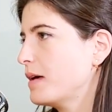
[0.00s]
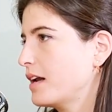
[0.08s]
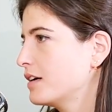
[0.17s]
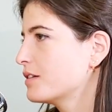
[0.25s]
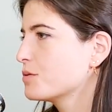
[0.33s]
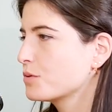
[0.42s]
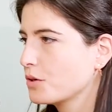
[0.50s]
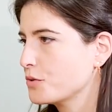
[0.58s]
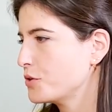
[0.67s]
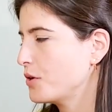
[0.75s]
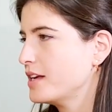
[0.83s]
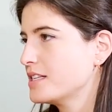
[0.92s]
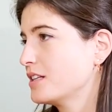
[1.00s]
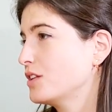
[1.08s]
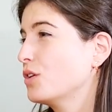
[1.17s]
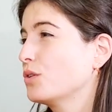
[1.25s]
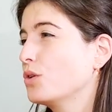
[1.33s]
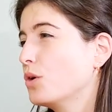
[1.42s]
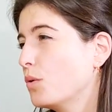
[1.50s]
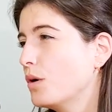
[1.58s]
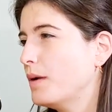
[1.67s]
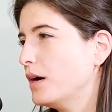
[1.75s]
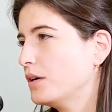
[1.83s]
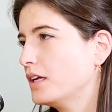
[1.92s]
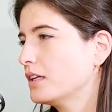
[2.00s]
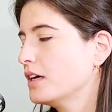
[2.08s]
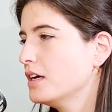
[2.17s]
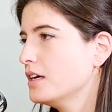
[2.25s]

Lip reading: better to close your eyes and don't know about it.